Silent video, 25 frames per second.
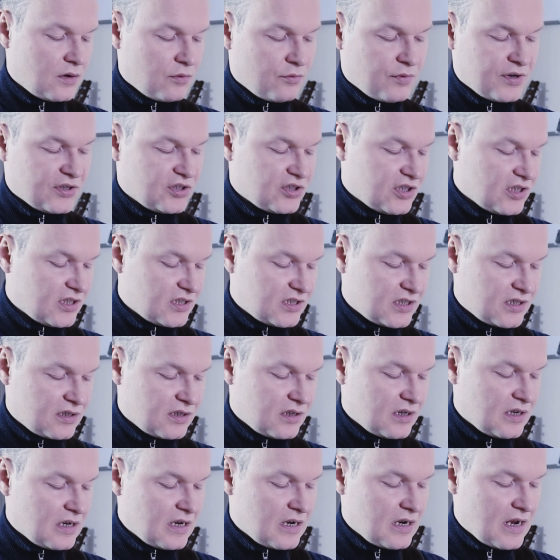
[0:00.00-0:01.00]
which is
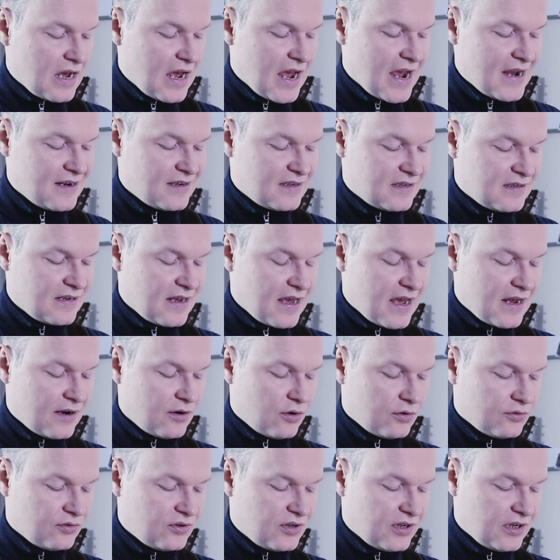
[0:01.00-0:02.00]
8, 10
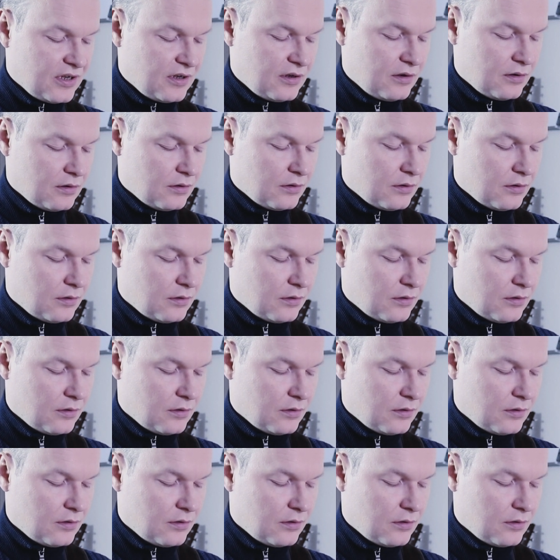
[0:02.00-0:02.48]
on D,